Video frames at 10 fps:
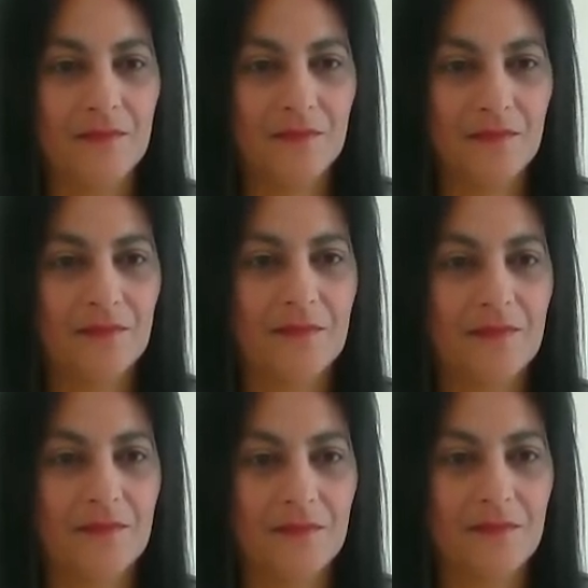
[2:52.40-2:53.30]

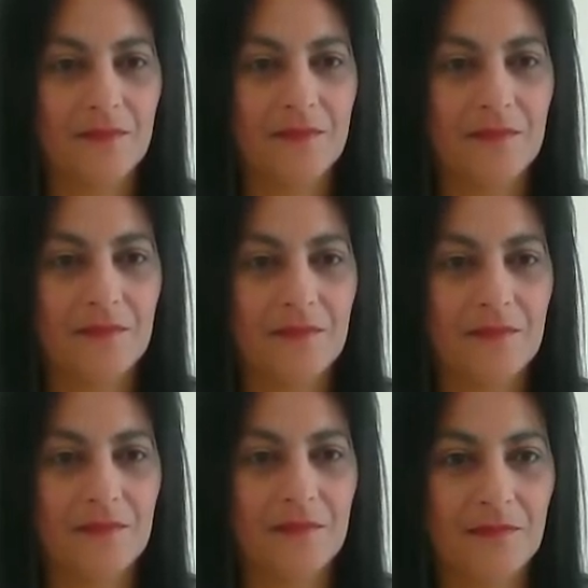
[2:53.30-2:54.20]

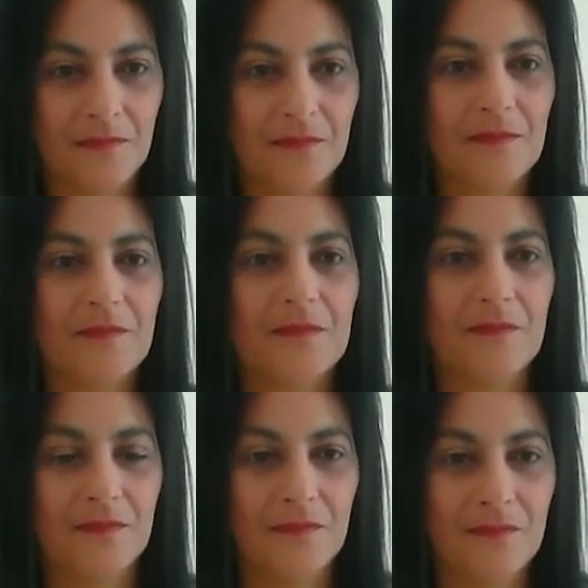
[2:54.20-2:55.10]

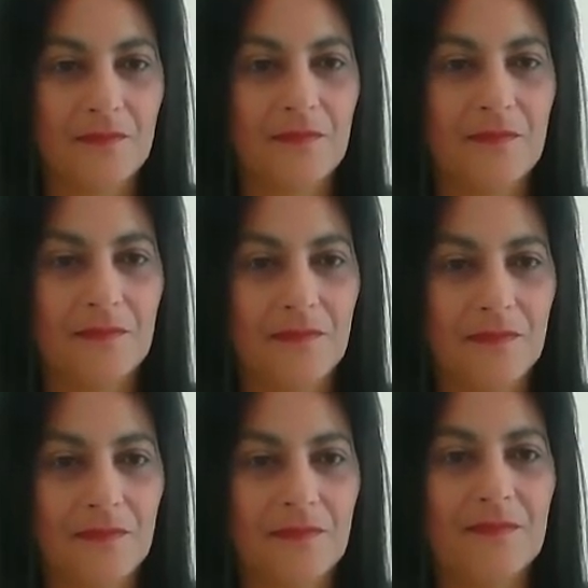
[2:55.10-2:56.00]

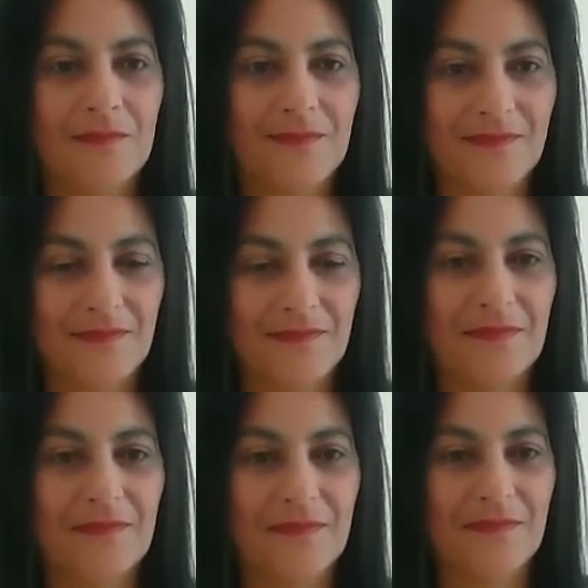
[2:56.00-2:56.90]

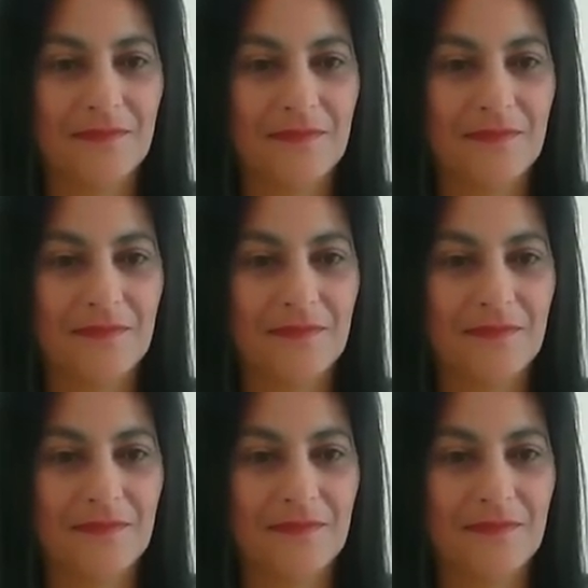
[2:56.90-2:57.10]
No words are spoken by the person on screen.